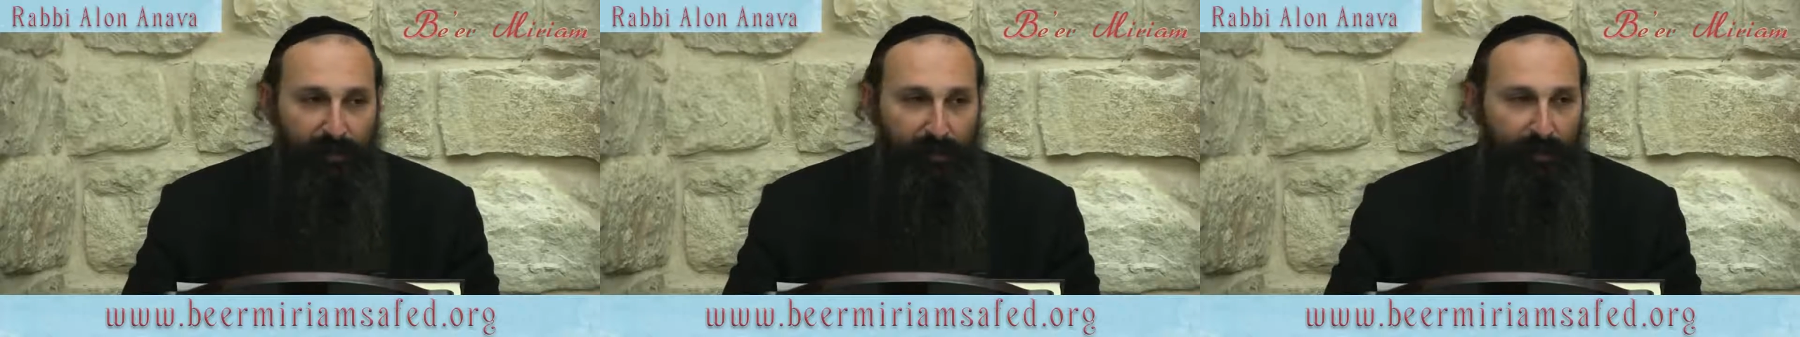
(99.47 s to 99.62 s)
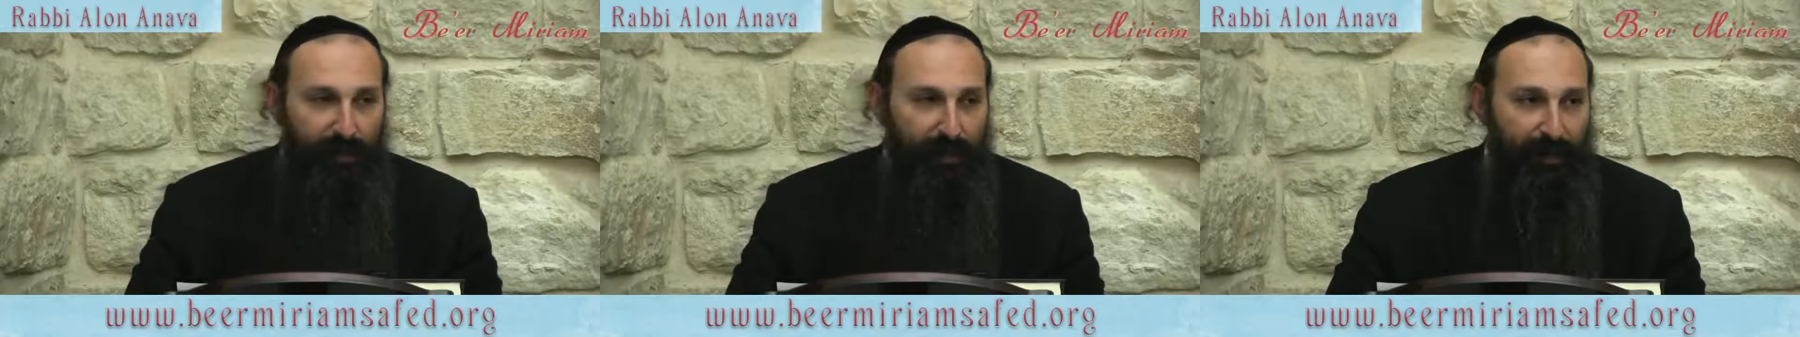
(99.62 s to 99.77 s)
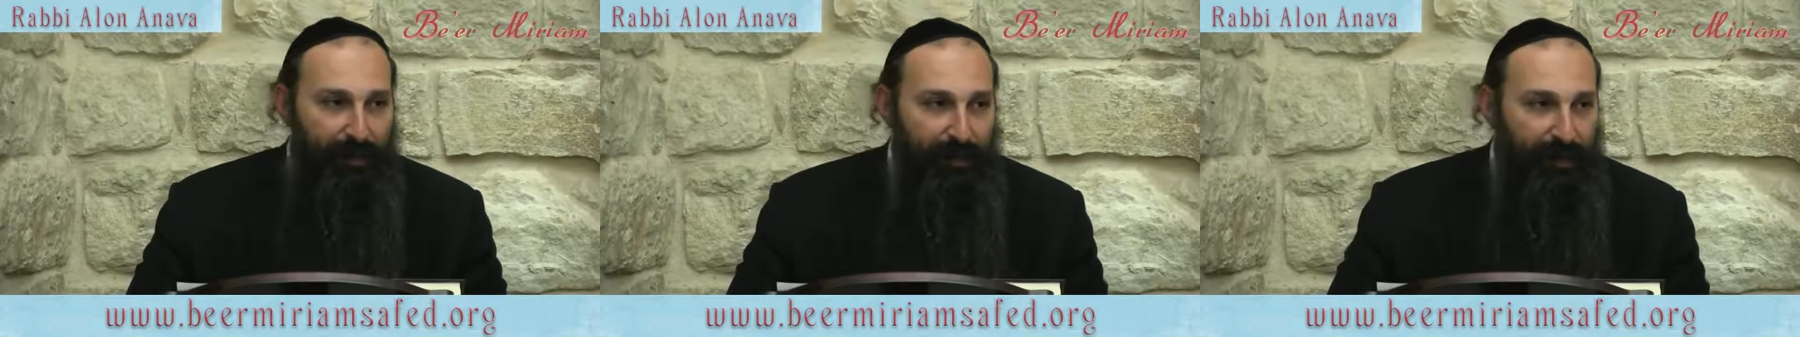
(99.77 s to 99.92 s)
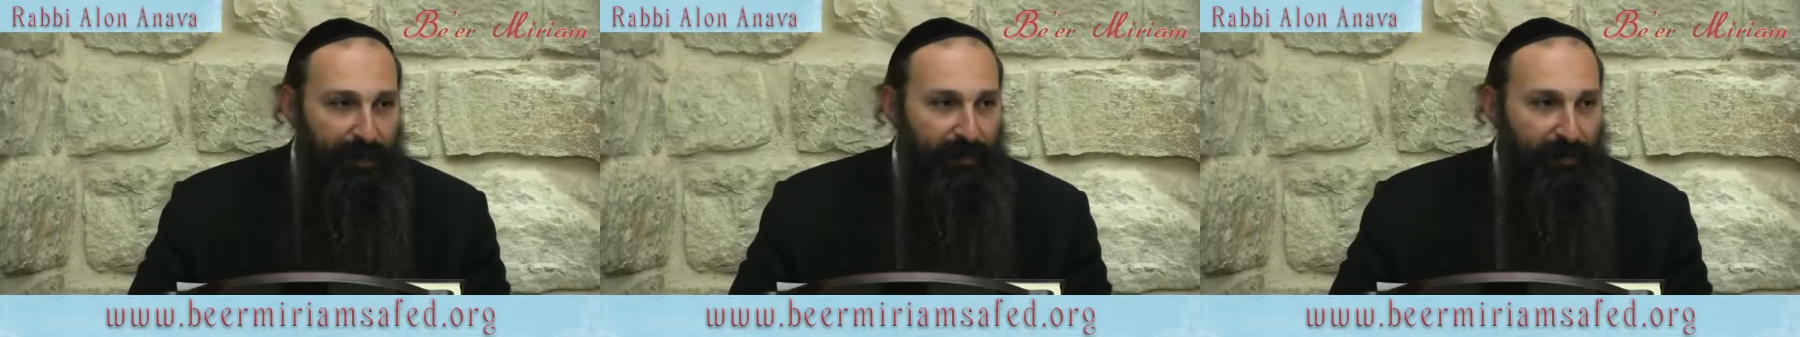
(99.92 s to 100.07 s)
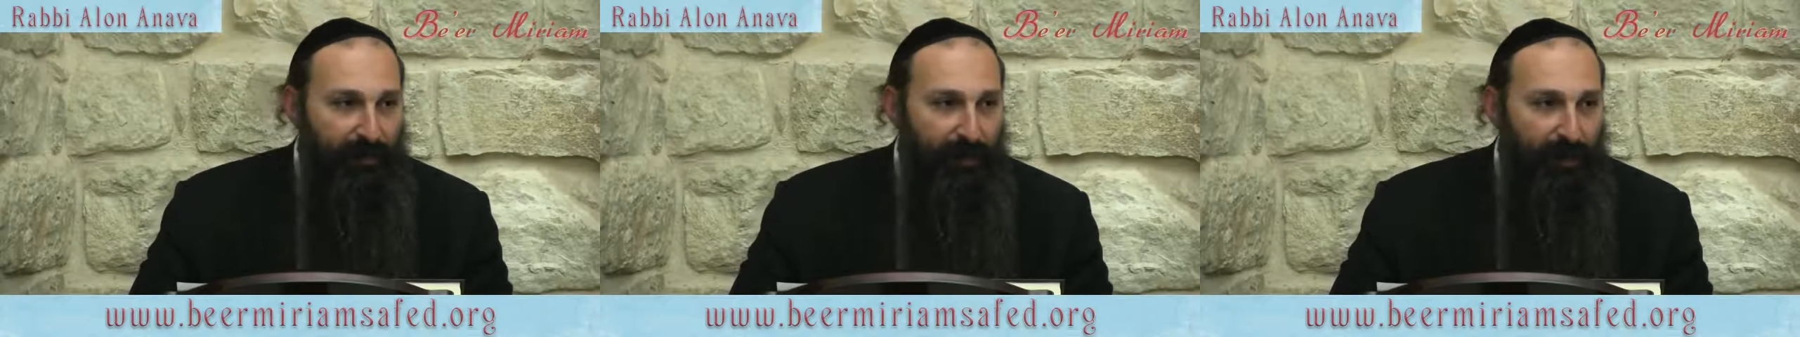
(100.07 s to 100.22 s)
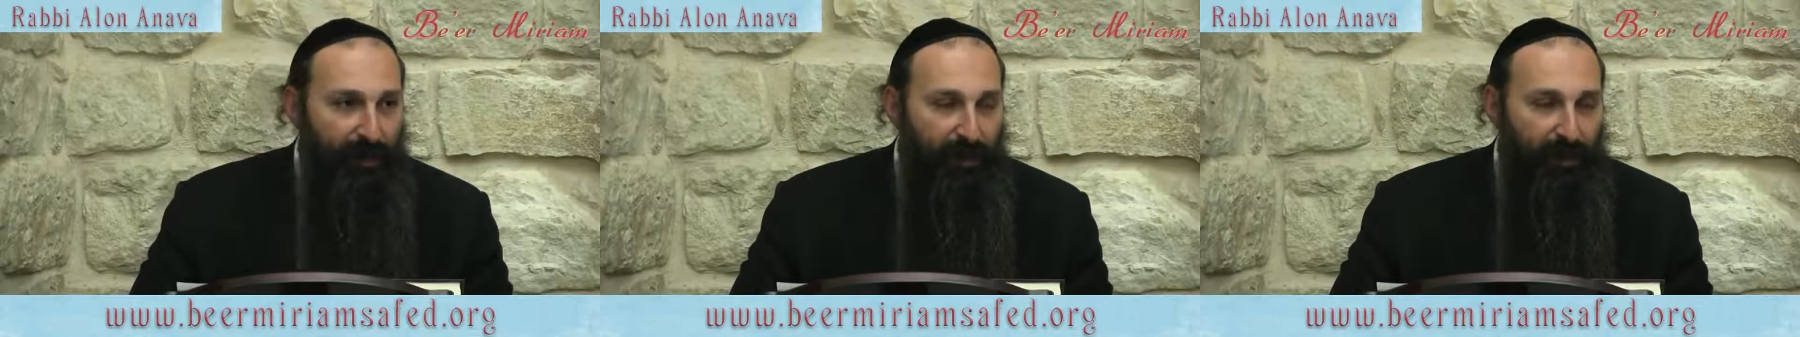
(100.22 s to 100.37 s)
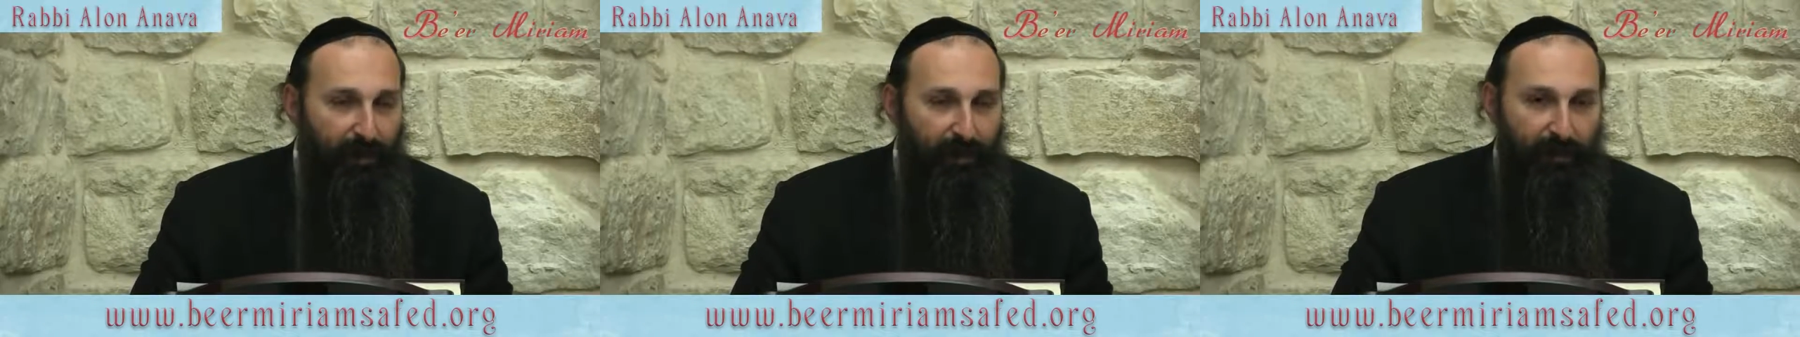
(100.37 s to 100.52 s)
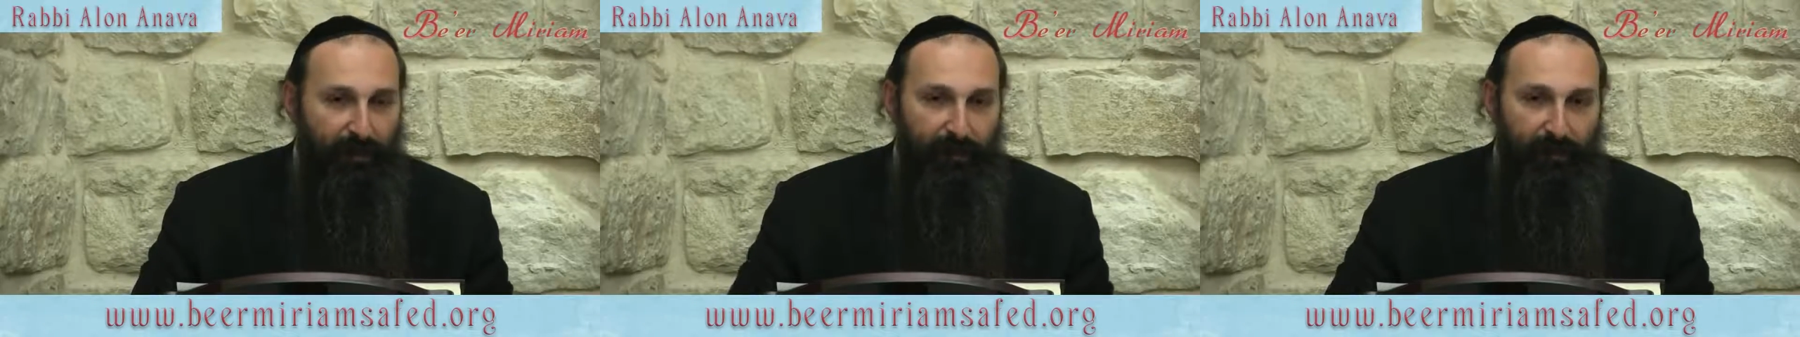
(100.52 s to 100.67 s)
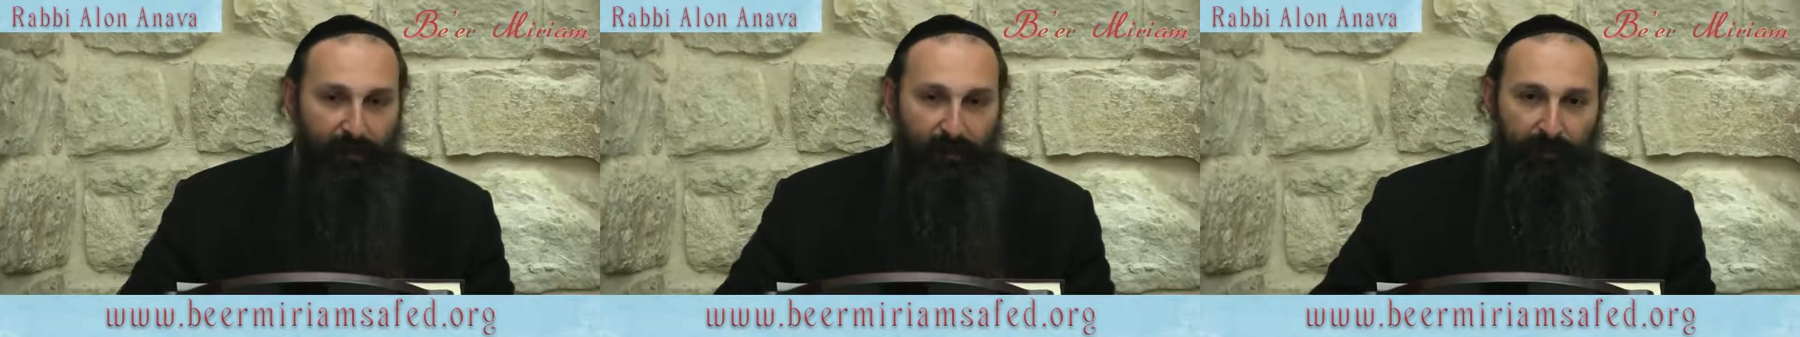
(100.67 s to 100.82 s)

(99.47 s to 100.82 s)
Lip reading: Netzach